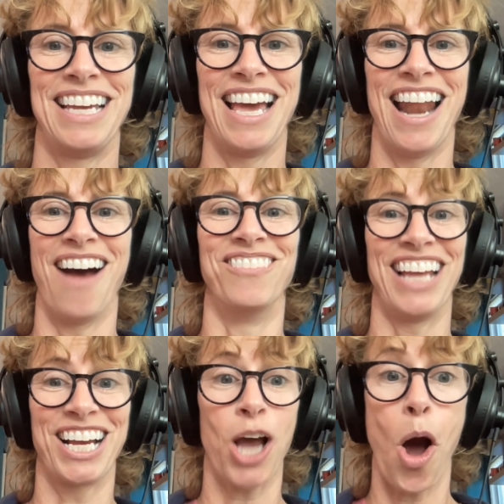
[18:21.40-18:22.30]
And I'm
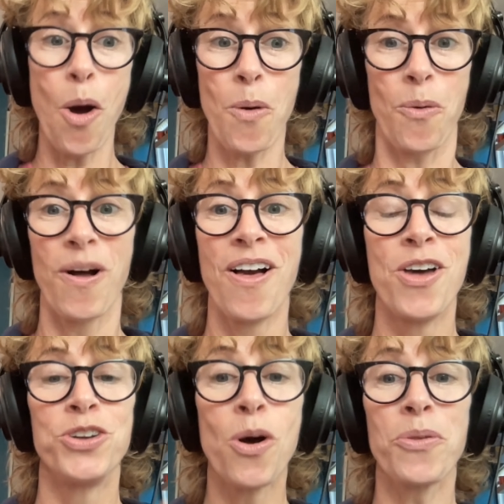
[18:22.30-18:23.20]
like, oh,
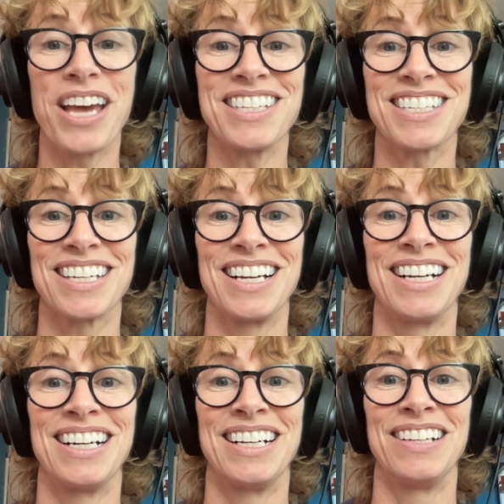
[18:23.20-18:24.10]
no, that's
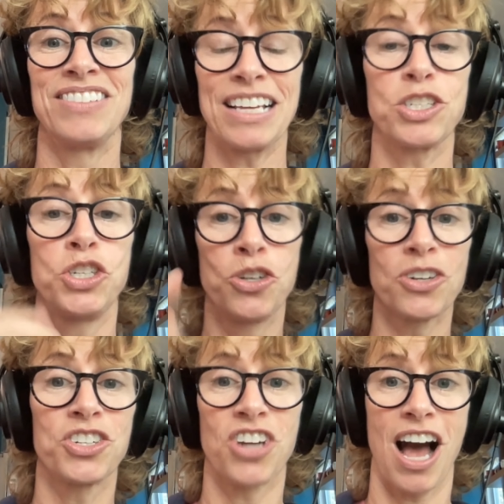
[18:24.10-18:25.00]

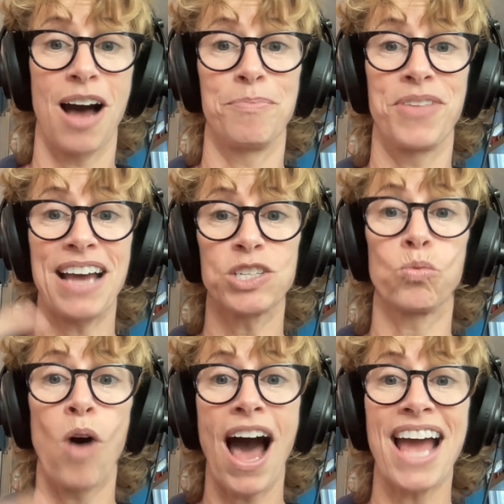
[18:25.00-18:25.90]
your job. That's
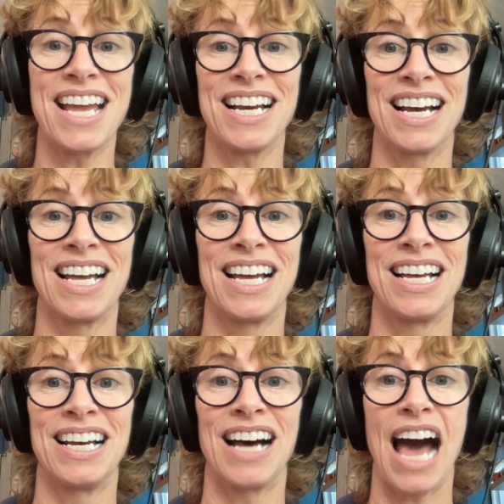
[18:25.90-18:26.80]
why
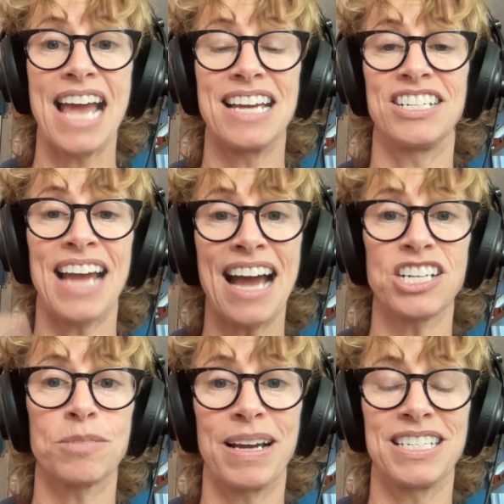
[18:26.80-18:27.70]
I
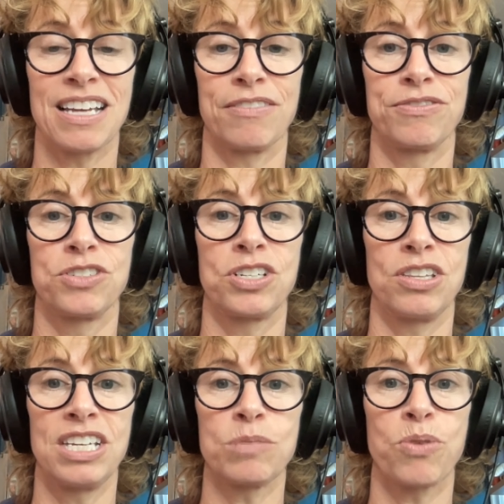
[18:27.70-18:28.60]
attached myself to
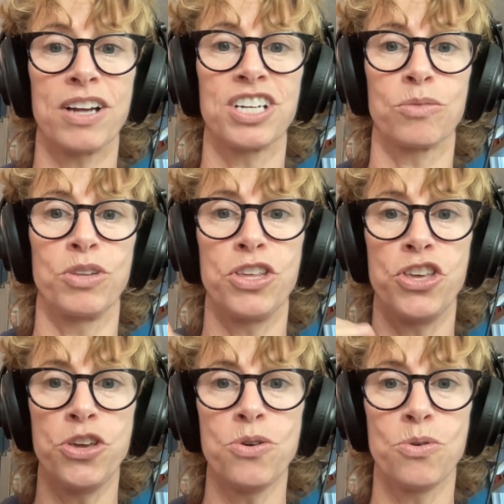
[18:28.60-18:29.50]
this project with
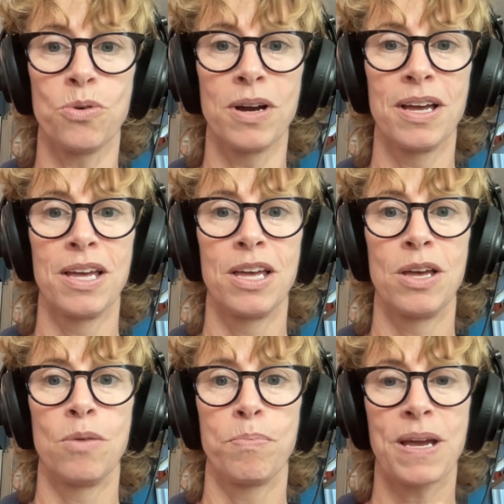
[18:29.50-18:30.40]
you,
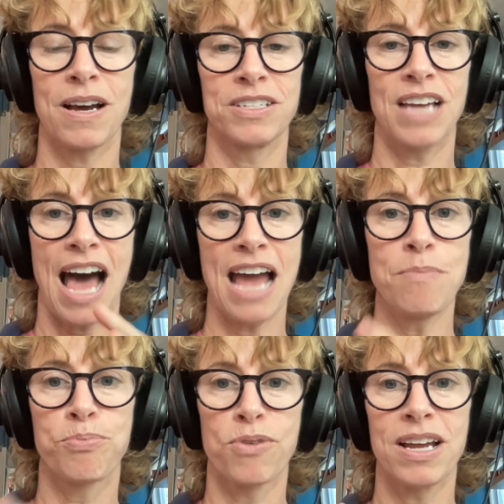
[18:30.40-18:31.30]
because I
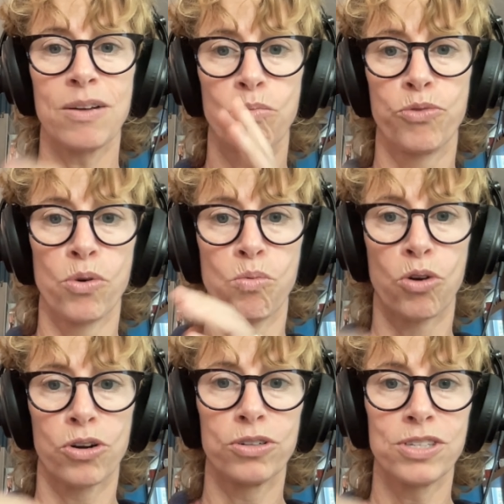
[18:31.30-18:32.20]
bring the
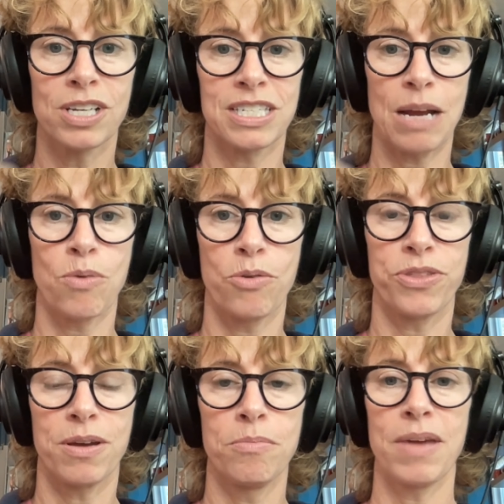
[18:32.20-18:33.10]
words because I wrote
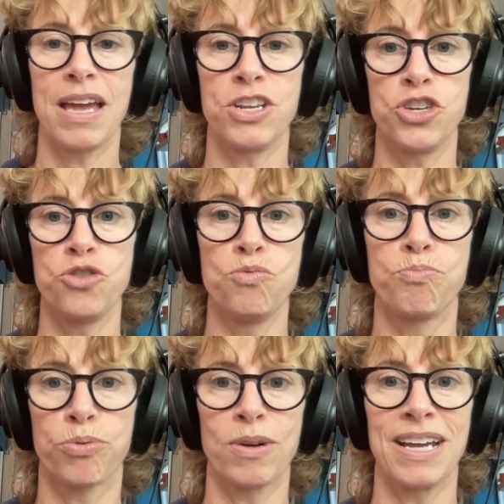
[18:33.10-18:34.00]
them and you
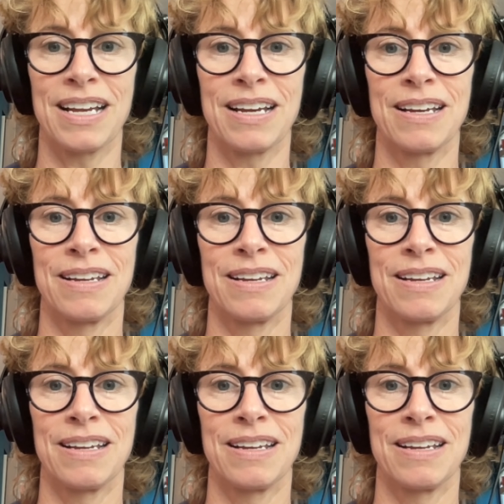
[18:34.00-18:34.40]
bring